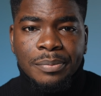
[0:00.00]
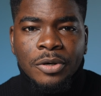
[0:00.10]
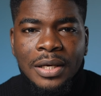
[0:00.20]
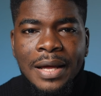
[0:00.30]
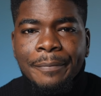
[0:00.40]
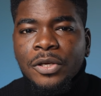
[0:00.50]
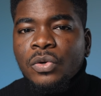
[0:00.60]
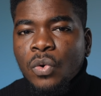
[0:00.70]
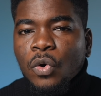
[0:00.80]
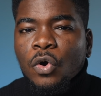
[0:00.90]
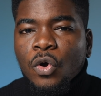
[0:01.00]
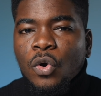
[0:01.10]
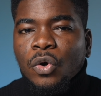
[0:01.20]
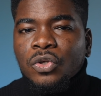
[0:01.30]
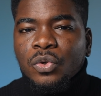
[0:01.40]
But let me know
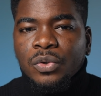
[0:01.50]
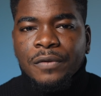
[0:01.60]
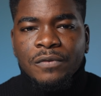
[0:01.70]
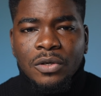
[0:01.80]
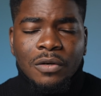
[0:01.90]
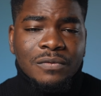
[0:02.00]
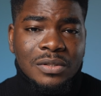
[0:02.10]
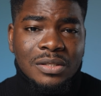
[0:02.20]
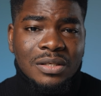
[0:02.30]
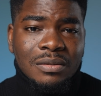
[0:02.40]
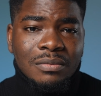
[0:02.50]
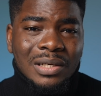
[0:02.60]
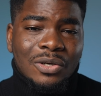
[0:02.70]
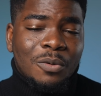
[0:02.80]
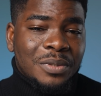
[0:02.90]
if you'd love to see
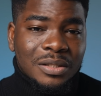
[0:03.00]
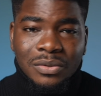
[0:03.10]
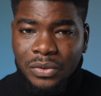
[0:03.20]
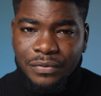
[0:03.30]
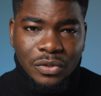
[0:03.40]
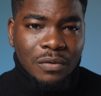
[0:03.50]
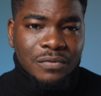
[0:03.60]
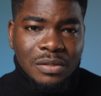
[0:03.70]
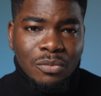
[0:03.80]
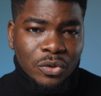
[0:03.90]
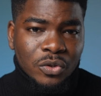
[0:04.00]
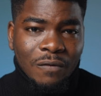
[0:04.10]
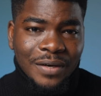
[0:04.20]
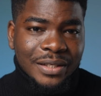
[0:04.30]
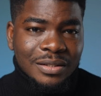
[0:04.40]
an update or if you'd love to see more
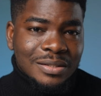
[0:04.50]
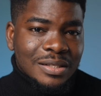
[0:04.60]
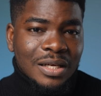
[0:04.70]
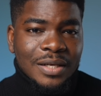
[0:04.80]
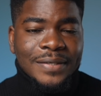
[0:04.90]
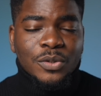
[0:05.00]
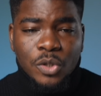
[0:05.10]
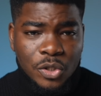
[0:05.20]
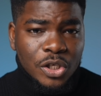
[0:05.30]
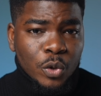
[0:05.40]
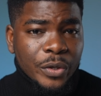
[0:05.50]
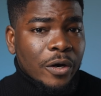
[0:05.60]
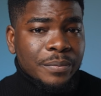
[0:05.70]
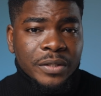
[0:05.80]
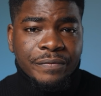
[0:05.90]
stuff like this. This was just a quick
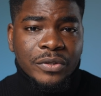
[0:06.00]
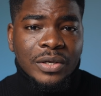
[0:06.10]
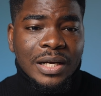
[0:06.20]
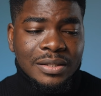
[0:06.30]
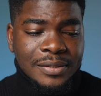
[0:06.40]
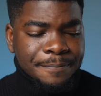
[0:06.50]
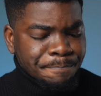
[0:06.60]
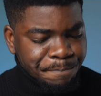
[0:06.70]
update video, guys.